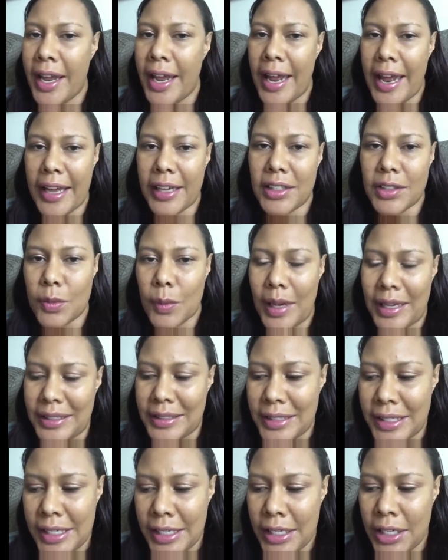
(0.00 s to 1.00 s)

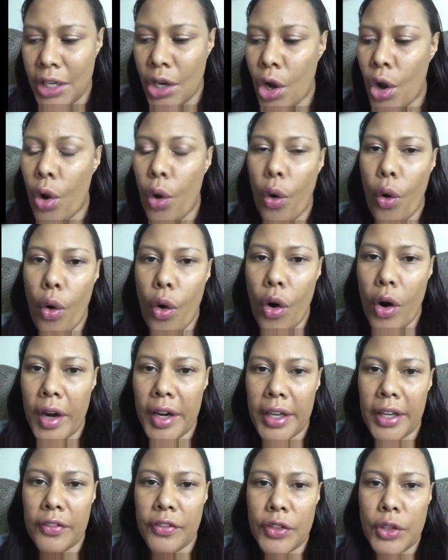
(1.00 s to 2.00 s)
XYZ, or
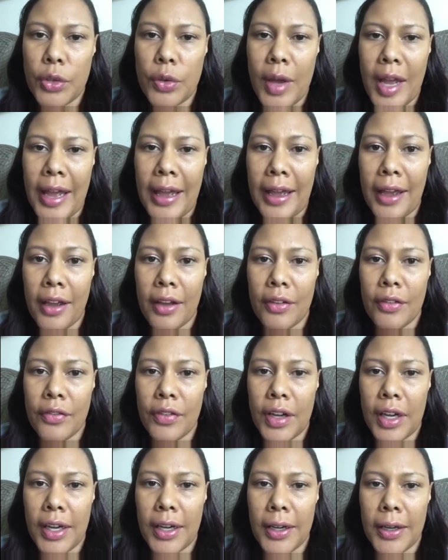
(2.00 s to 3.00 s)
if you have
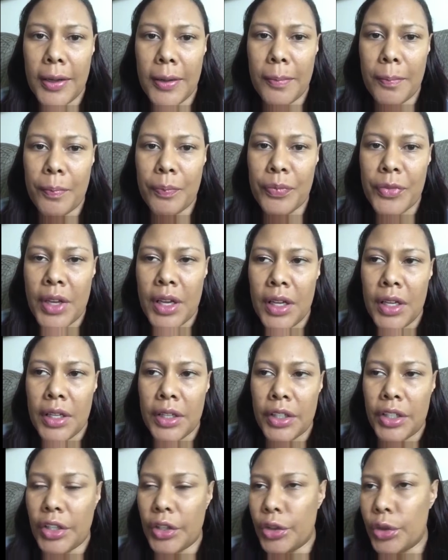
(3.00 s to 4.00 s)

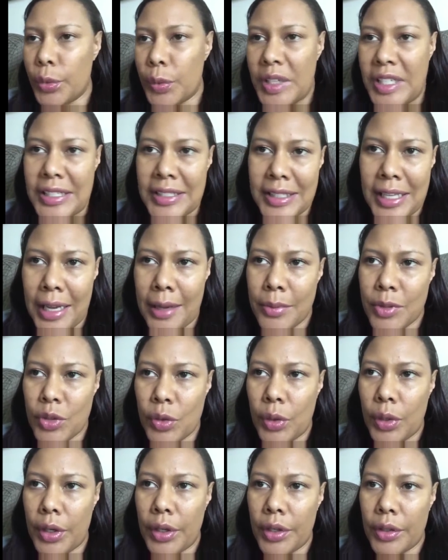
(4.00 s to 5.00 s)
3 steps
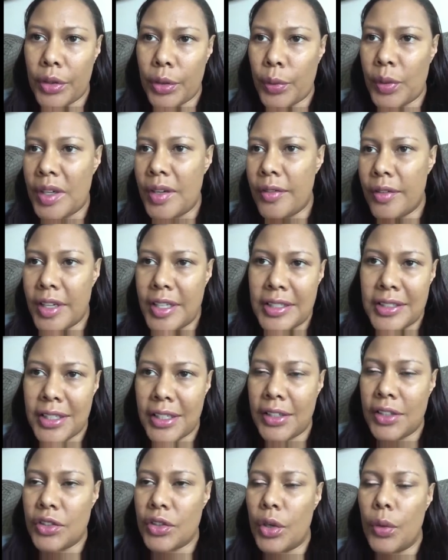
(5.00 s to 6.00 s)
or 3
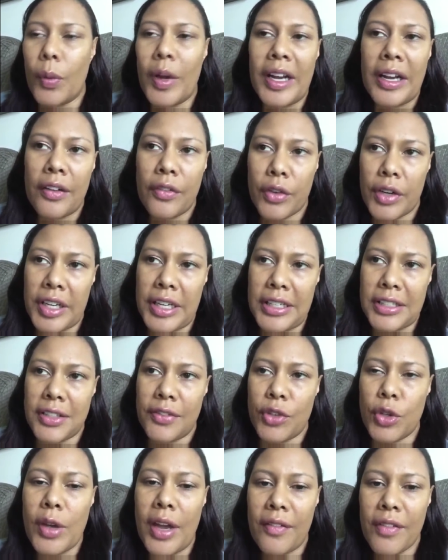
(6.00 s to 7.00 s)
reasons or whatever it is, if
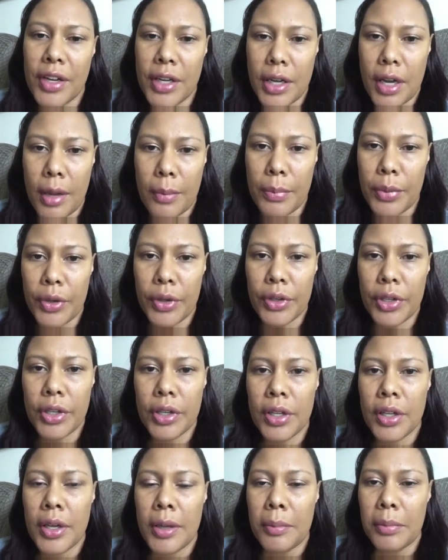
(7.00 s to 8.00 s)
you have a numbered
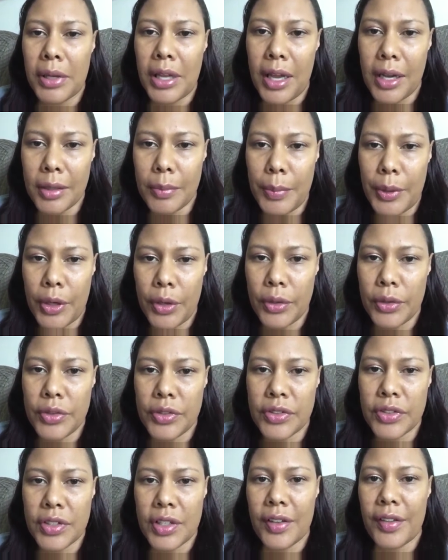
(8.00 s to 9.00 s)
blog post,
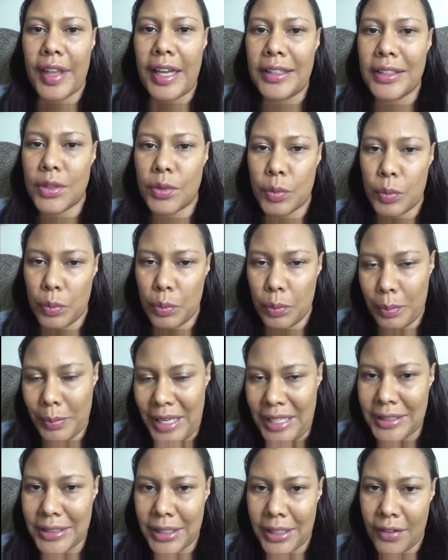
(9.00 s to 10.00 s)
that
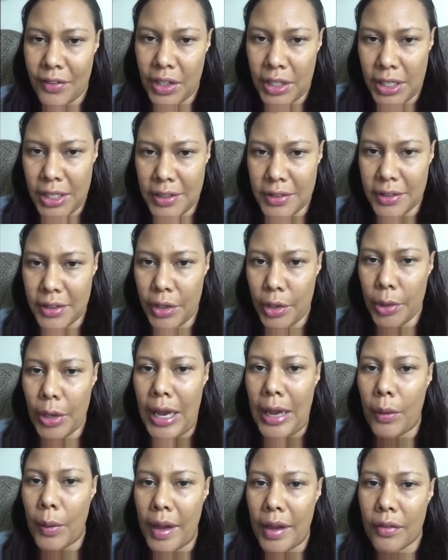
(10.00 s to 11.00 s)
makes it even easier.
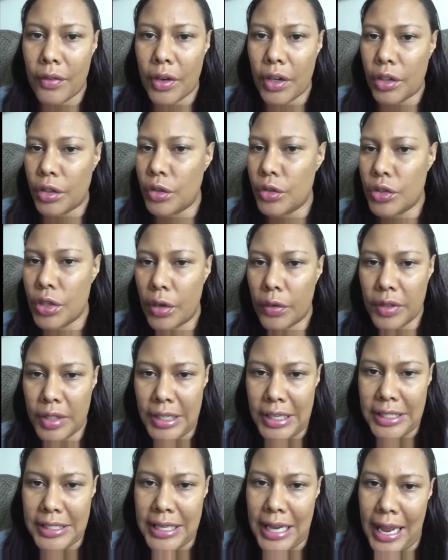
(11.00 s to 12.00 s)
However, you don't
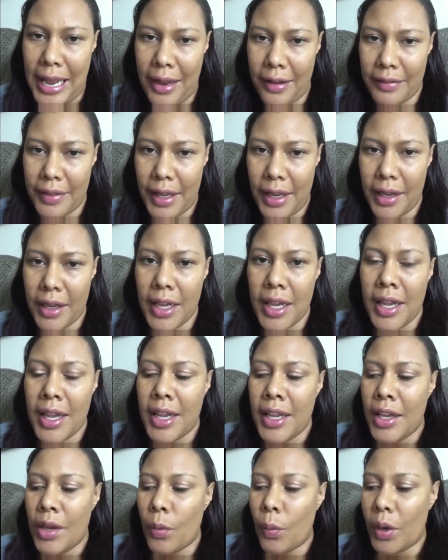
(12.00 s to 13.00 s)
need to have that.
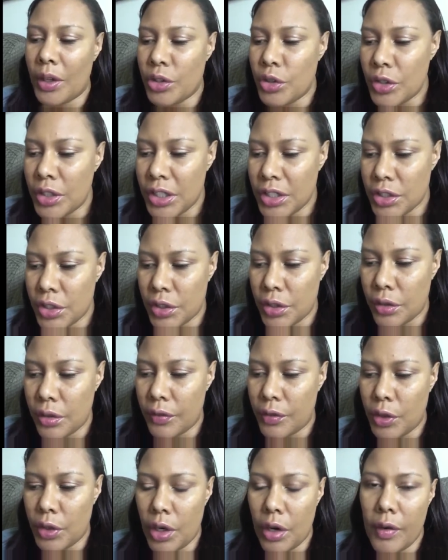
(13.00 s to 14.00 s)
What you can do if
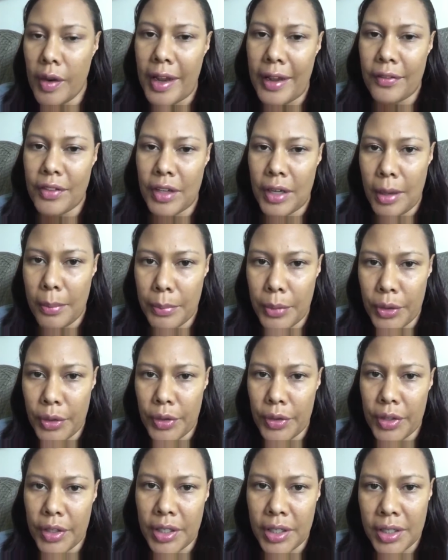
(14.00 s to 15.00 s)
you don't have numbered